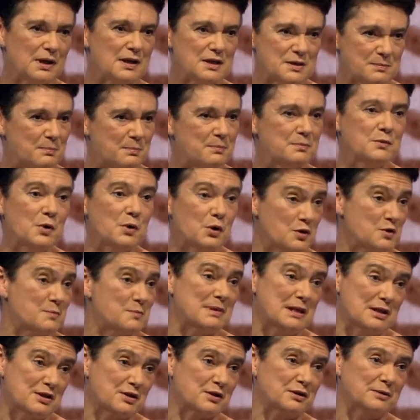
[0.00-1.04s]
too
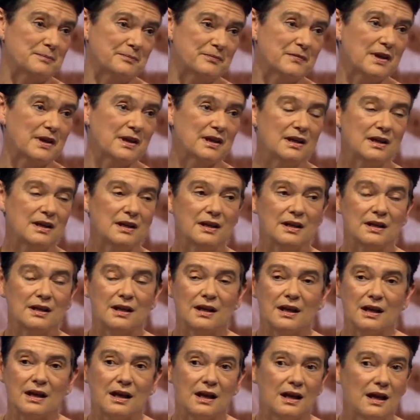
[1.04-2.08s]
mathematical, perhaps too
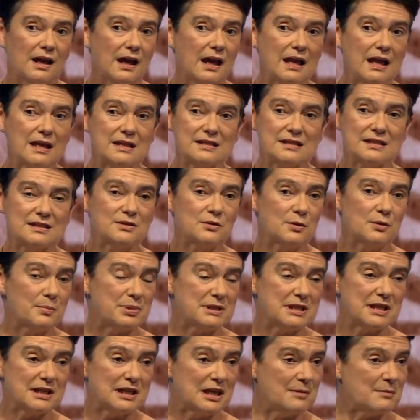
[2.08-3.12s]
mathematical? It's not
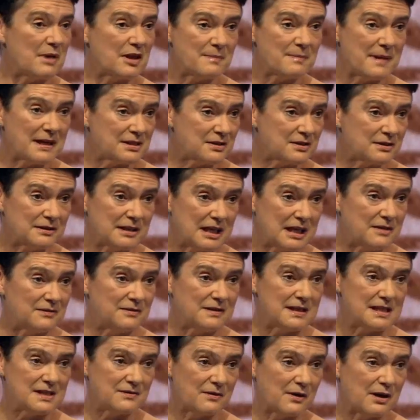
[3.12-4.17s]
particularly mathematical
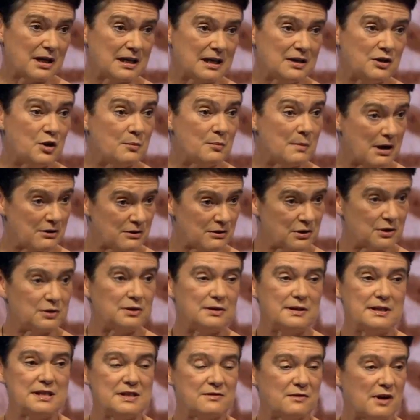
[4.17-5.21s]
even. It's very
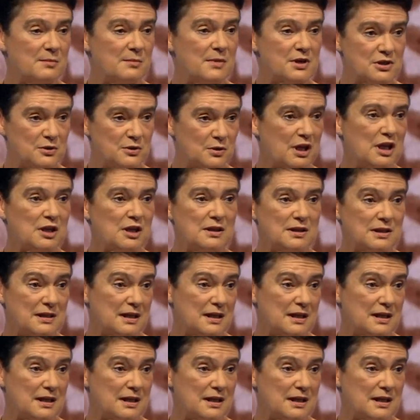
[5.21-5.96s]
numerical. It's very much looking